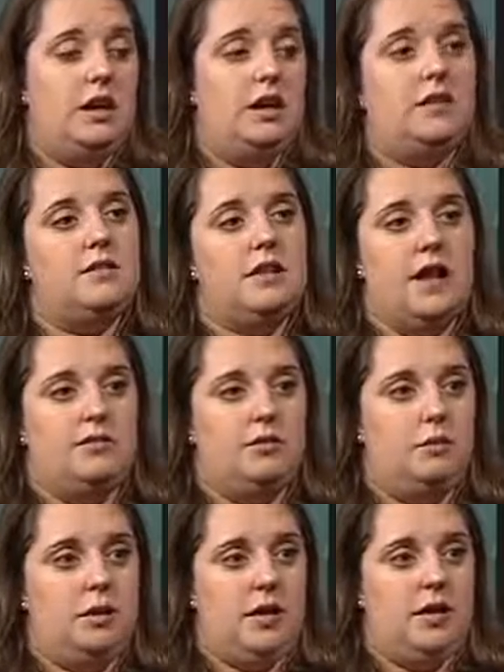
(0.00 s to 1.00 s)
It doesn't have
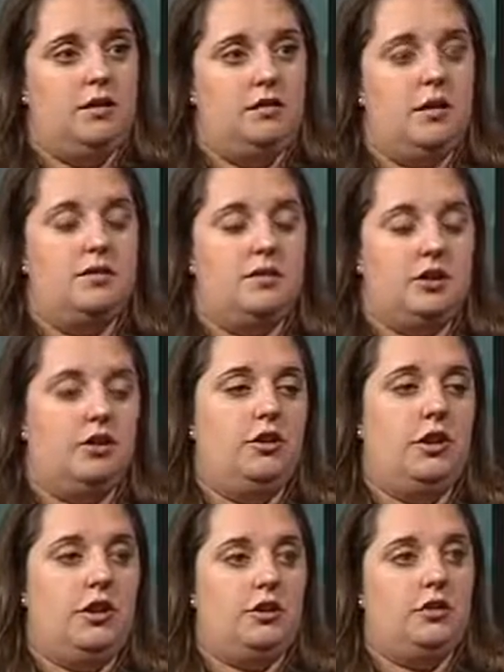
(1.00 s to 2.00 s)
to be
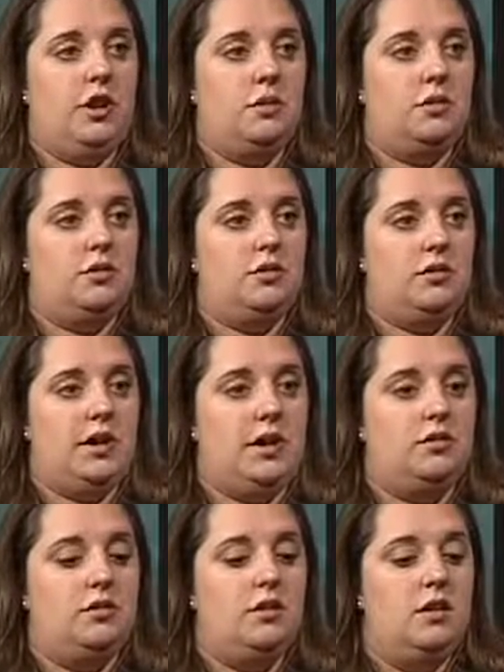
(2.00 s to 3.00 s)
necessarily Alzheimer's
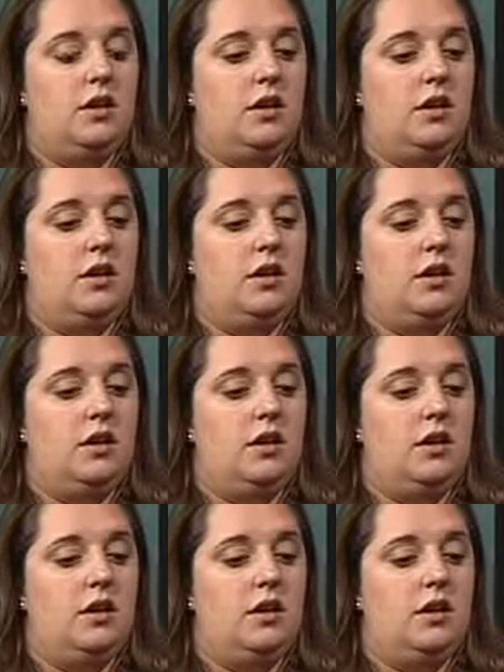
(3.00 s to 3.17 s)
disease.